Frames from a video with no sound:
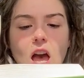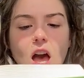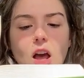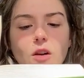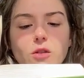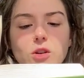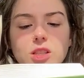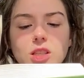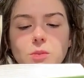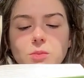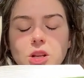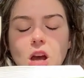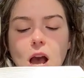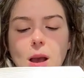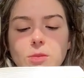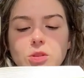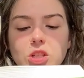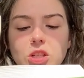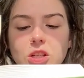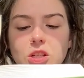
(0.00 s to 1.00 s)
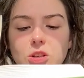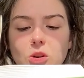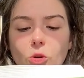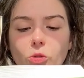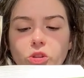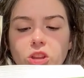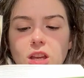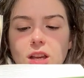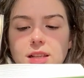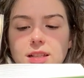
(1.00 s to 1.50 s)
and for some time she could
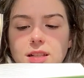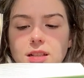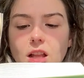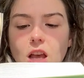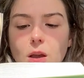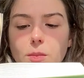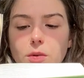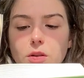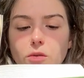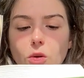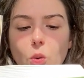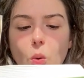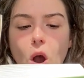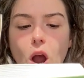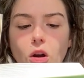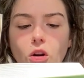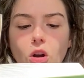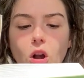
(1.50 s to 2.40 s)
only exclaim and require